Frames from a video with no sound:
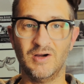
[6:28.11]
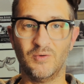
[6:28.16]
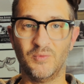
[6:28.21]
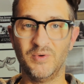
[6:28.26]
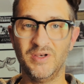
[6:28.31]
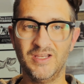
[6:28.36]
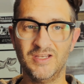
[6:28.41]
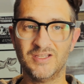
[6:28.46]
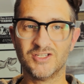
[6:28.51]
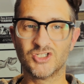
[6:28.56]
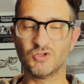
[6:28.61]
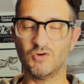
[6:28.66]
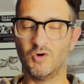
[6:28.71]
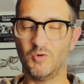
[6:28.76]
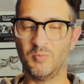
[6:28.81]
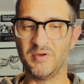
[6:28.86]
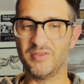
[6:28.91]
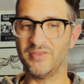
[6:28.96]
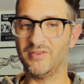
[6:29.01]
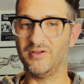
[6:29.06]
We need to show
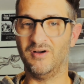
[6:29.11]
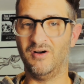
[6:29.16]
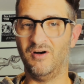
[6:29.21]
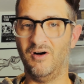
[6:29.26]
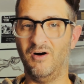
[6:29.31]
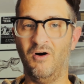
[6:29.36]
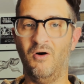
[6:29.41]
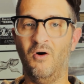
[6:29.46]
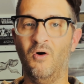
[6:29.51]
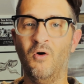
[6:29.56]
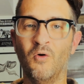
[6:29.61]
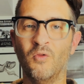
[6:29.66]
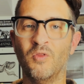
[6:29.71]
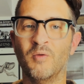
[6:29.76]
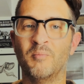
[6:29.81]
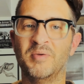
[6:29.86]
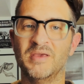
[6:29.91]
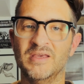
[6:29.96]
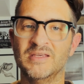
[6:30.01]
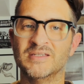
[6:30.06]
up with all the
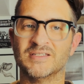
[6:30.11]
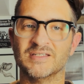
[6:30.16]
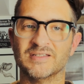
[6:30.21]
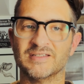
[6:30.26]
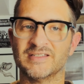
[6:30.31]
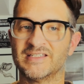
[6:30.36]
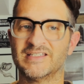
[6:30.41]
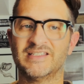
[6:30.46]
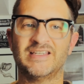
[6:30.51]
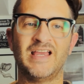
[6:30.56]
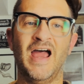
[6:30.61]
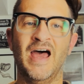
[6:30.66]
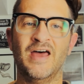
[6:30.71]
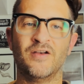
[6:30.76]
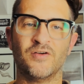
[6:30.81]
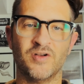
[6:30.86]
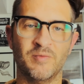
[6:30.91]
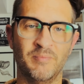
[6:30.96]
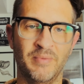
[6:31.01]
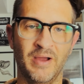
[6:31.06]
pieces
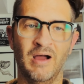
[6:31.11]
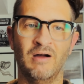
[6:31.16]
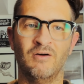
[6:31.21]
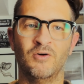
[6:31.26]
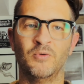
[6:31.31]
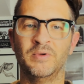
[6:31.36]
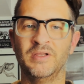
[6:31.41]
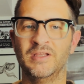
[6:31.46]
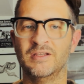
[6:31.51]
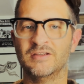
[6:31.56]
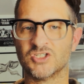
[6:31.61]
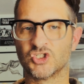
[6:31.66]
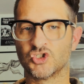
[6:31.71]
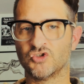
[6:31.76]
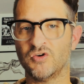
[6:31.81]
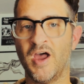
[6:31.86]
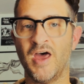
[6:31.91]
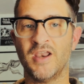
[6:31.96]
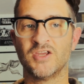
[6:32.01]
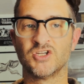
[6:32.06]
scattered about and we need to
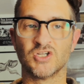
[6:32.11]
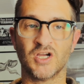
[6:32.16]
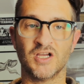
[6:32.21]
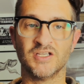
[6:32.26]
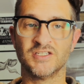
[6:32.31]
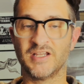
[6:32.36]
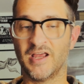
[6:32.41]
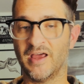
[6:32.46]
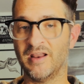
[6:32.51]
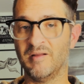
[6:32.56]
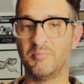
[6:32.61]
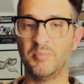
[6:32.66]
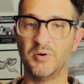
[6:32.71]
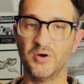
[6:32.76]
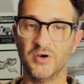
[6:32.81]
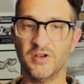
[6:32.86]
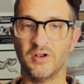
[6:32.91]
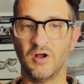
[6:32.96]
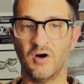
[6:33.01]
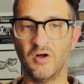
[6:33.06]
strategize on how to
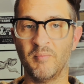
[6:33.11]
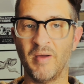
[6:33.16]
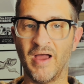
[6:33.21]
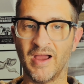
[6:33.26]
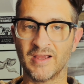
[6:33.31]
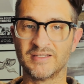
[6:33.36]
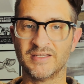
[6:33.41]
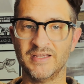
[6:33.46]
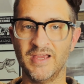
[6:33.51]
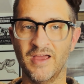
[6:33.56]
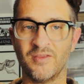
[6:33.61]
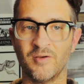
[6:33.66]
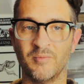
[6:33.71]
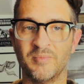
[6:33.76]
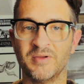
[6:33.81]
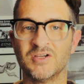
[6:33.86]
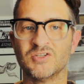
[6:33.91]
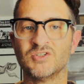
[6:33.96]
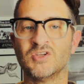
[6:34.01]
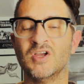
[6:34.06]
put it all back together
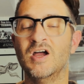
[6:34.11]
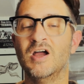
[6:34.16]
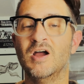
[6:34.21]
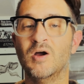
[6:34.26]
because